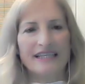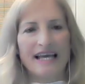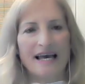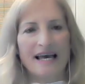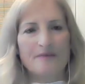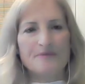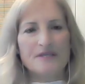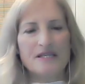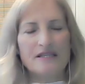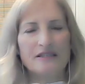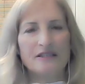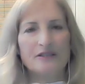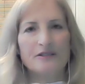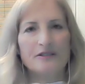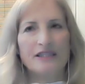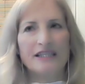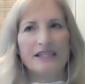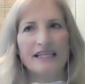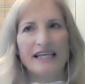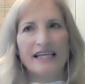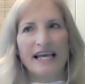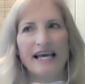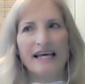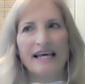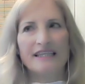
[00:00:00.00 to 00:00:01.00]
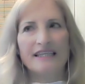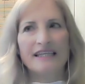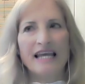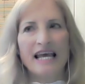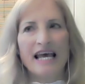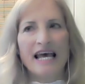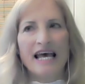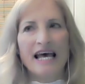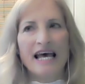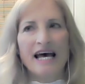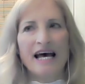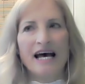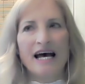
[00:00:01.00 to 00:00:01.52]
Absolutely. And
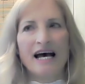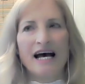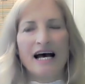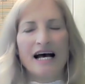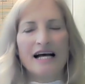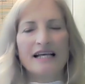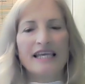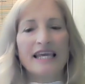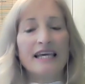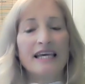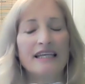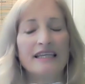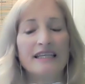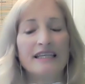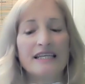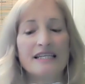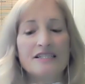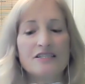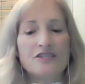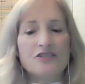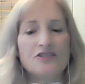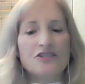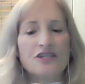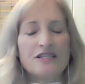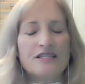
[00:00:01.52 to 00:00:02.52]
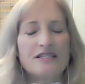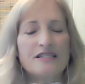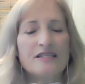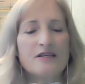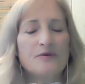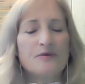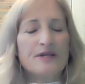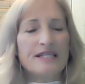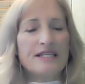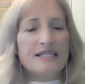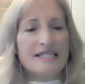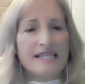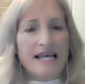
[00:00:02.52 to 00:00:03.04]
again, it's just so
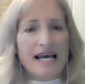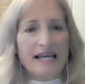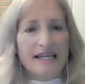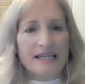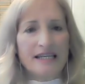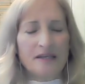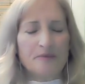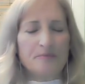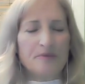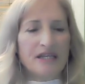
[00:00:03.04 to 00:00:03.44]
exciting